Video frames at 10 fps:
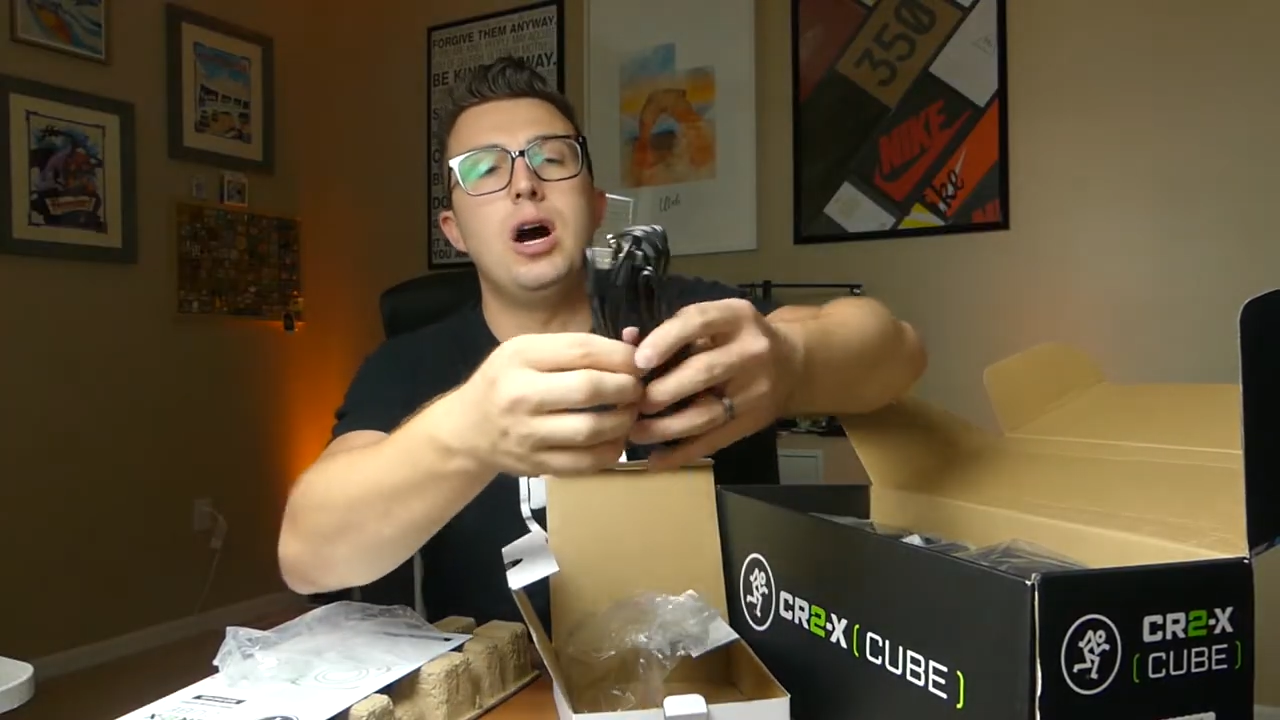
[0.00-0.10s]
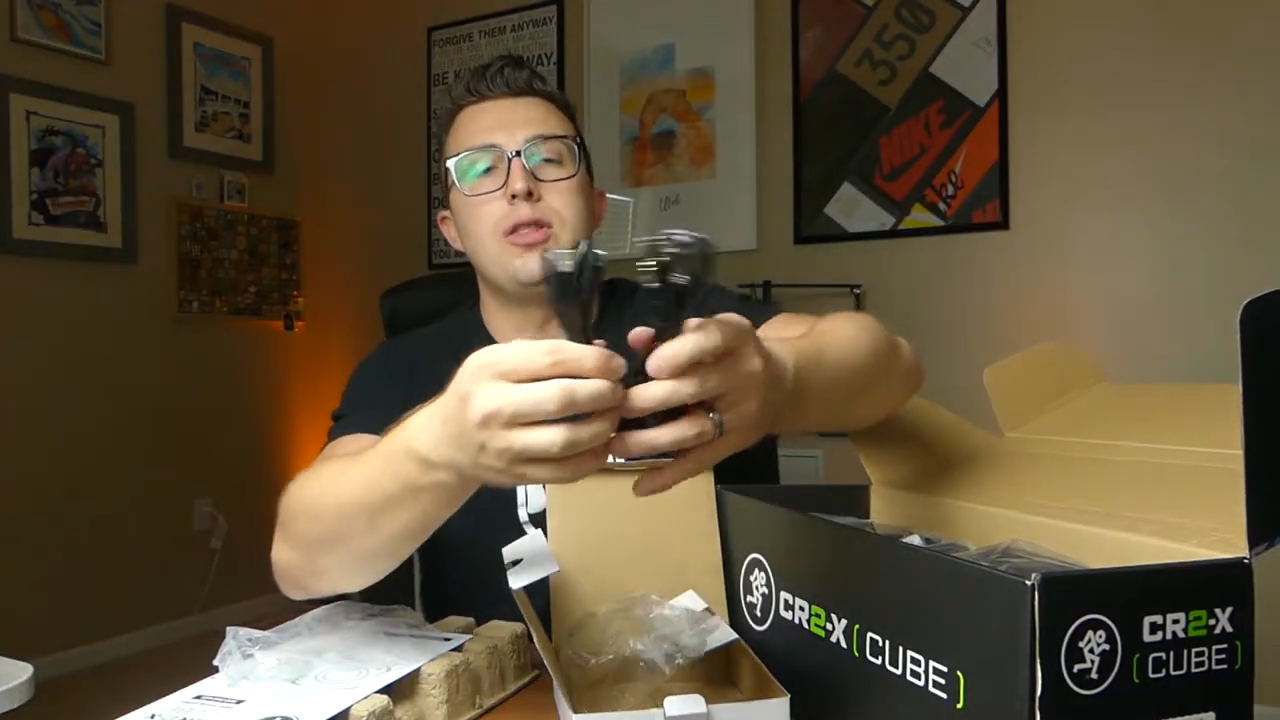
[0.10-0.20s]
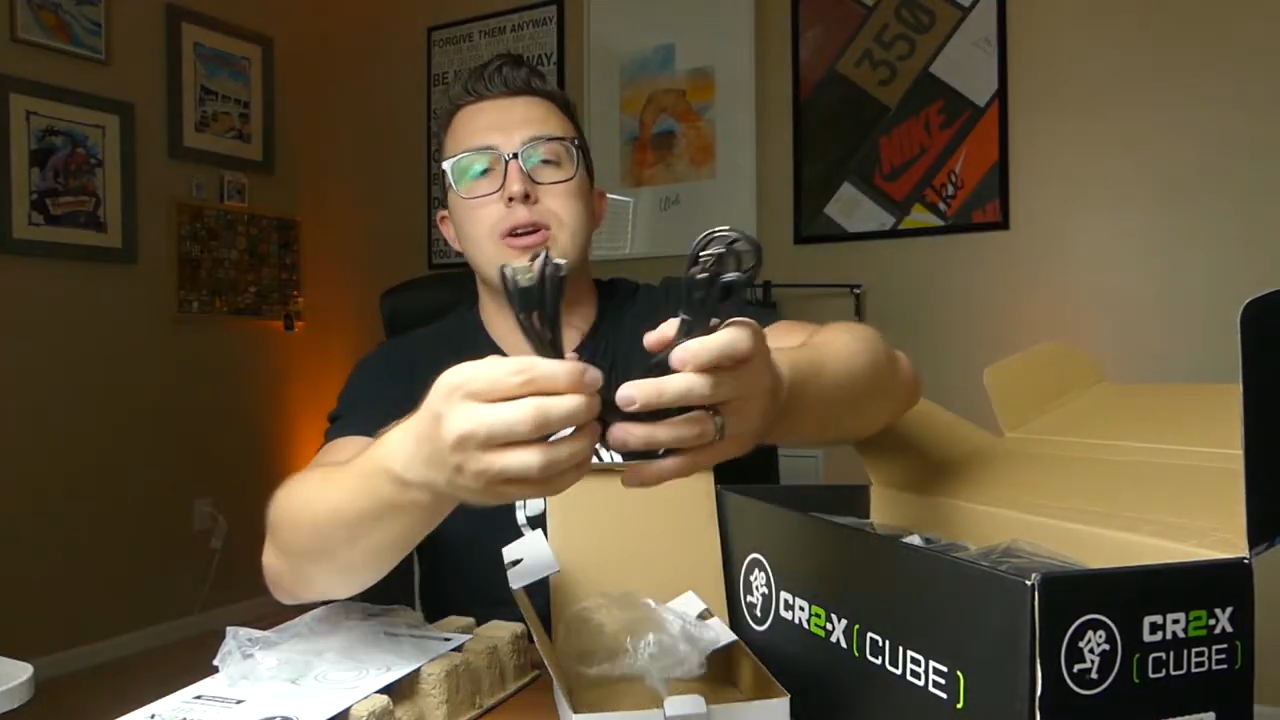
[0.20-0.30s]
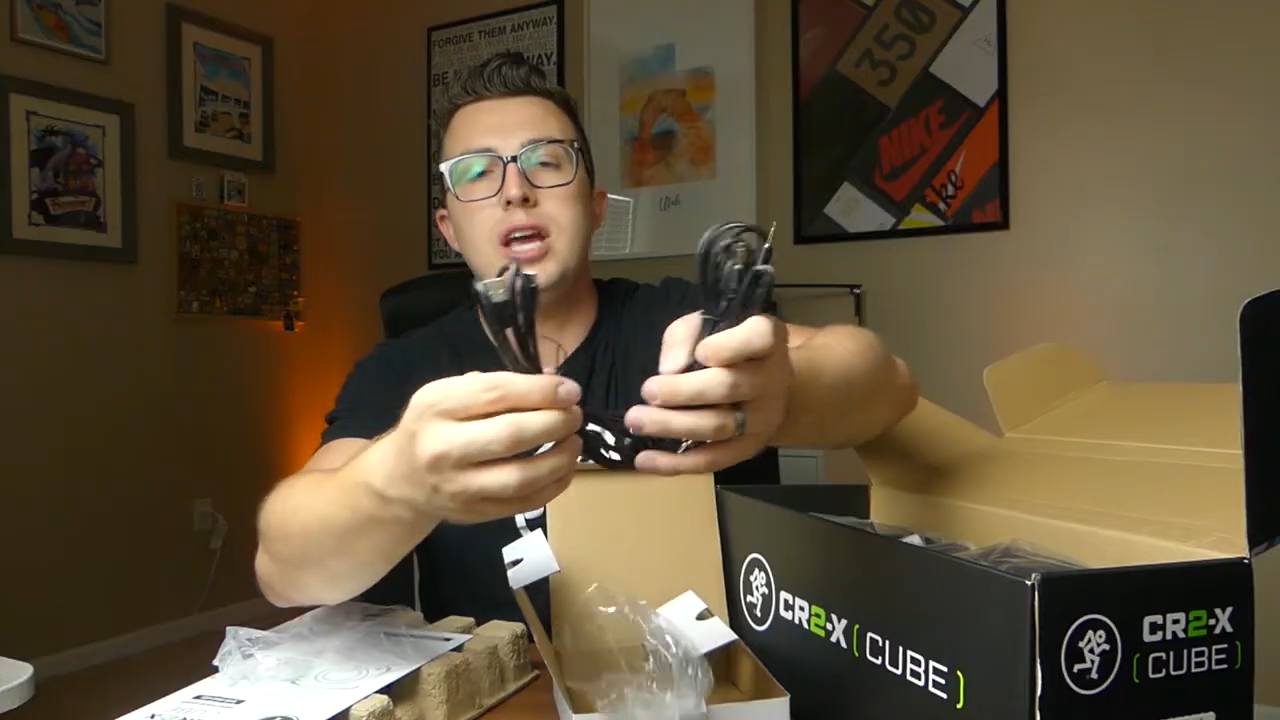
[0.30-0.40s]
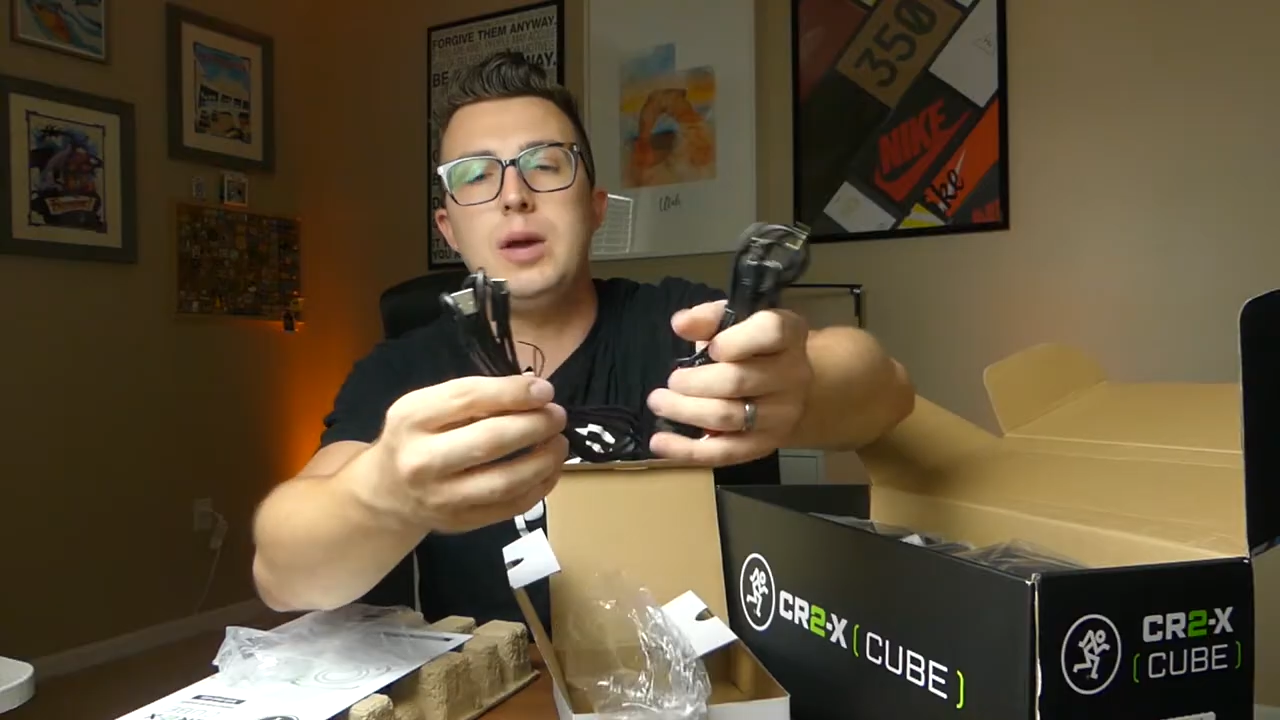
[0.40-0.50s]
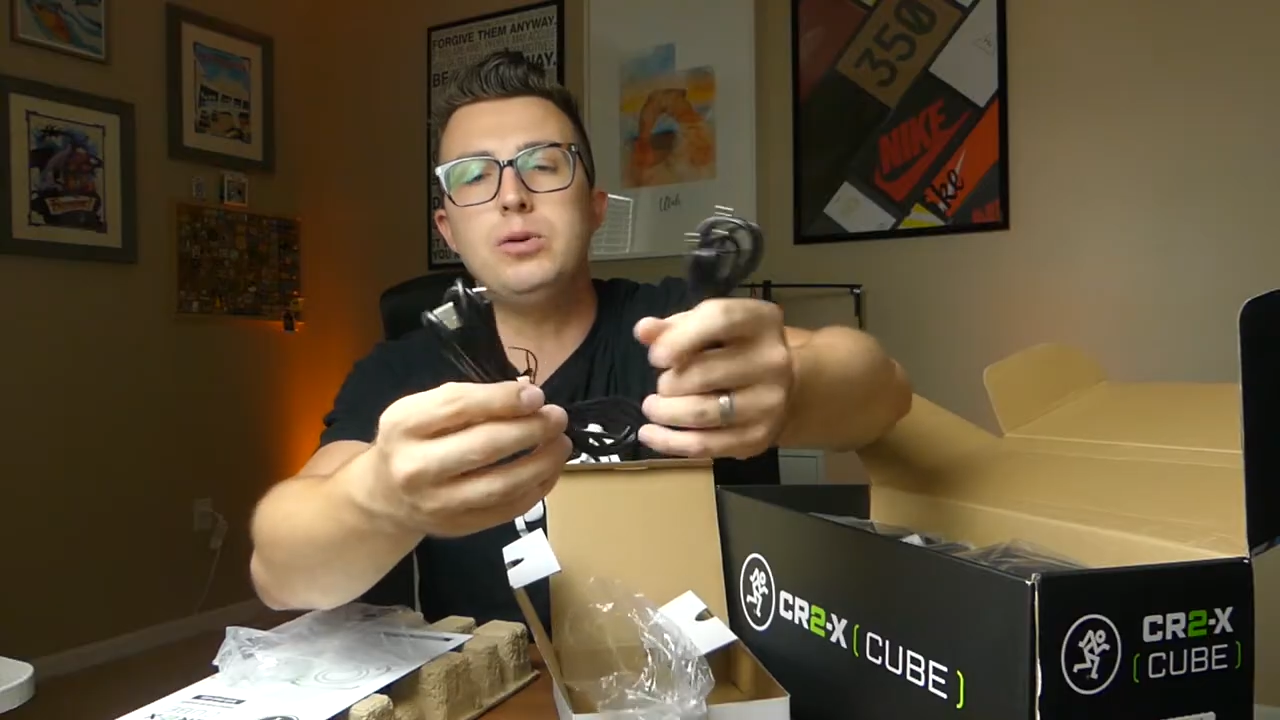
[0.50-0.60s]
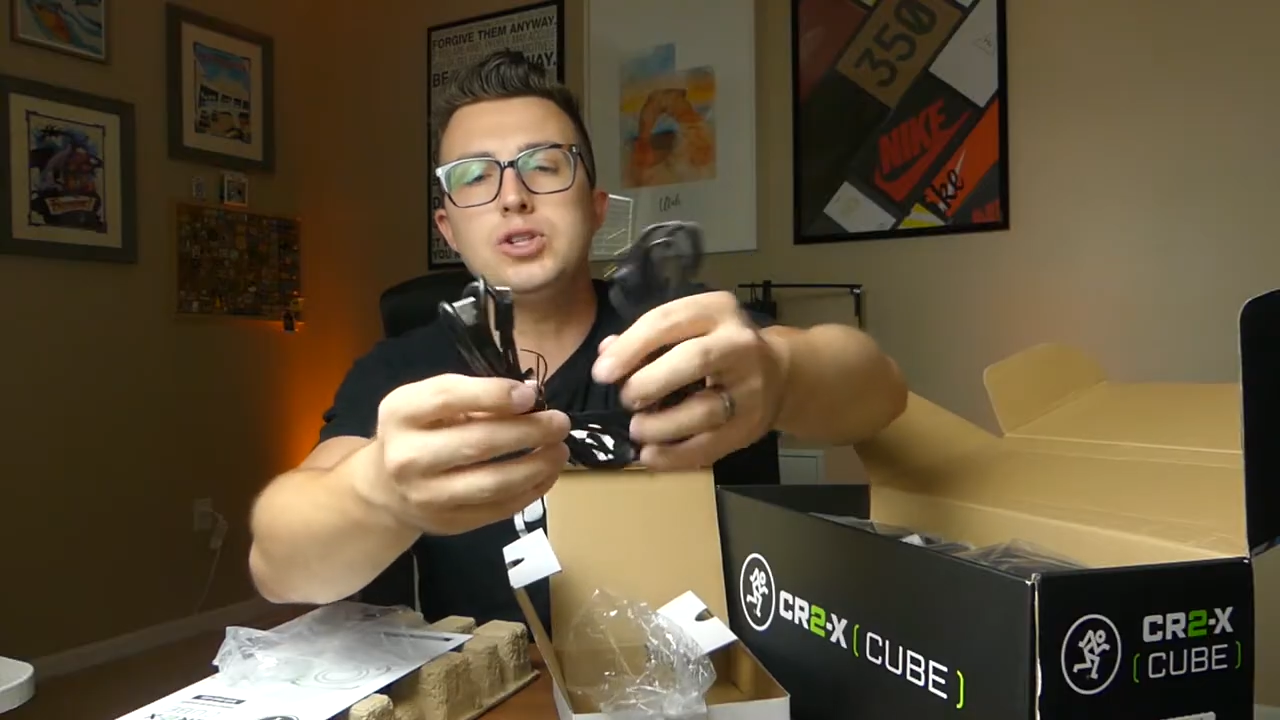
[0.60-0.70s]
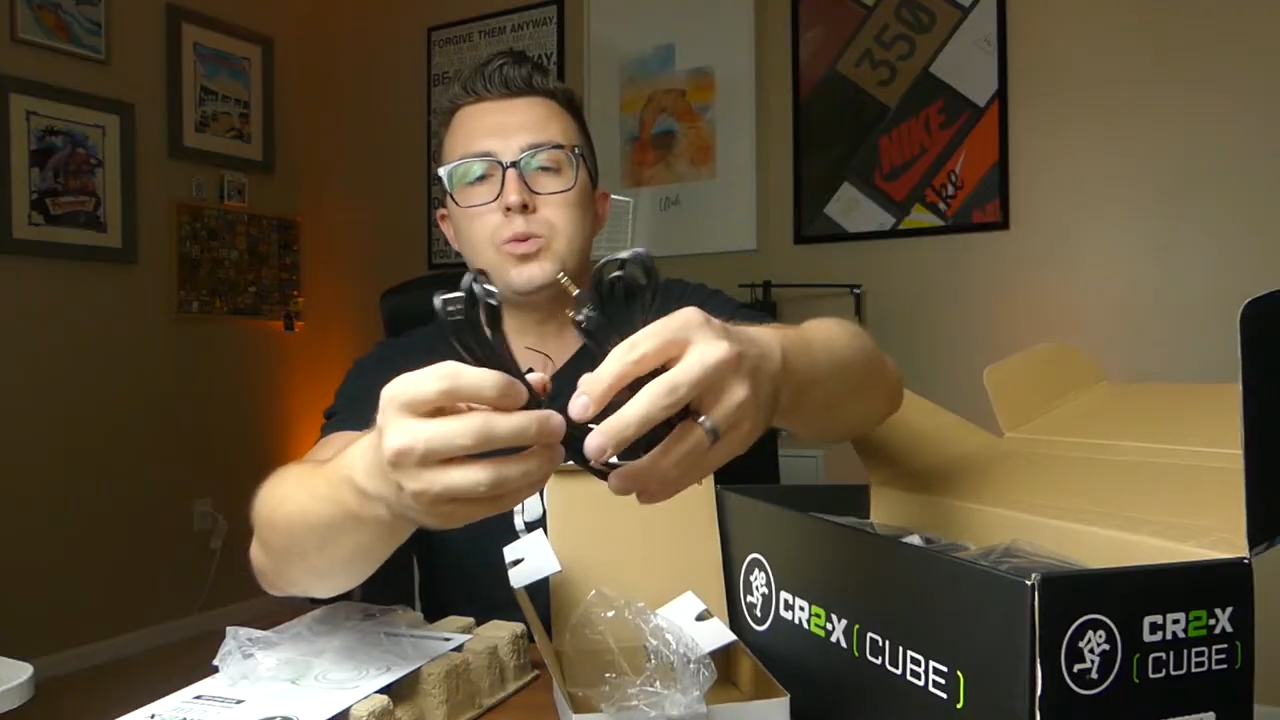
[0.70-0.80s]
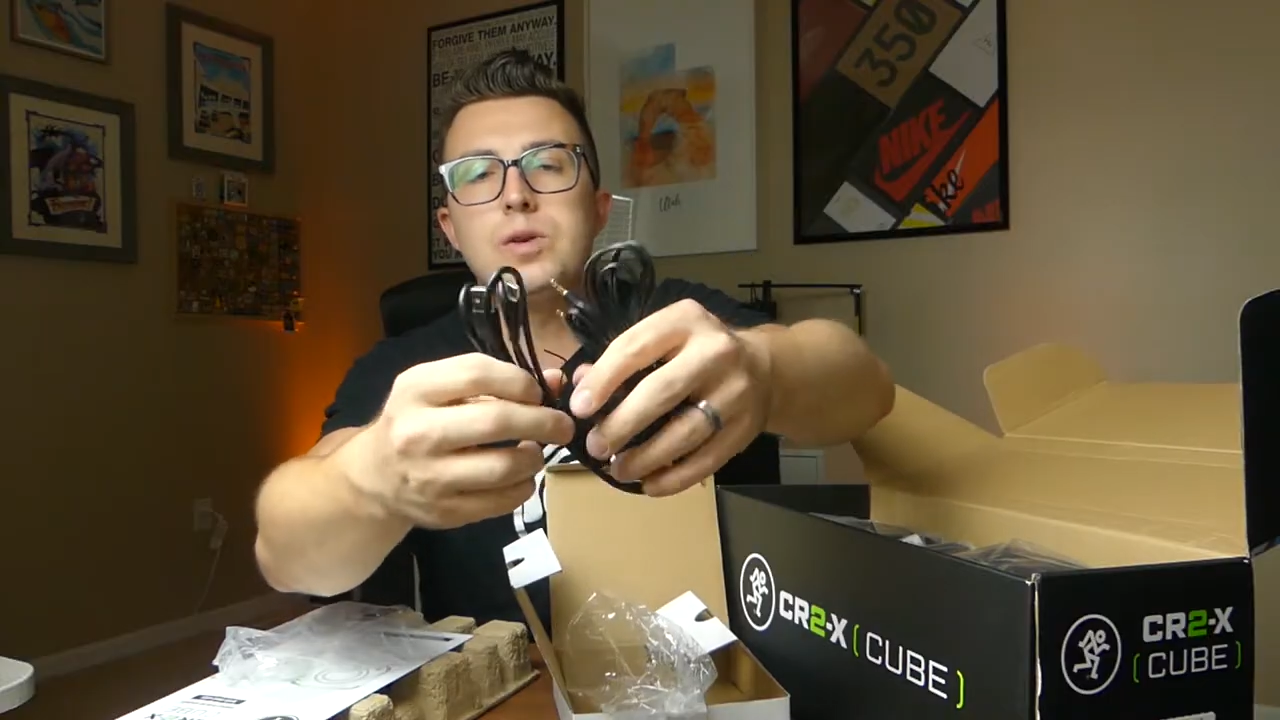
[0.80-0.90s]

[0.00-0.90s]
other cables.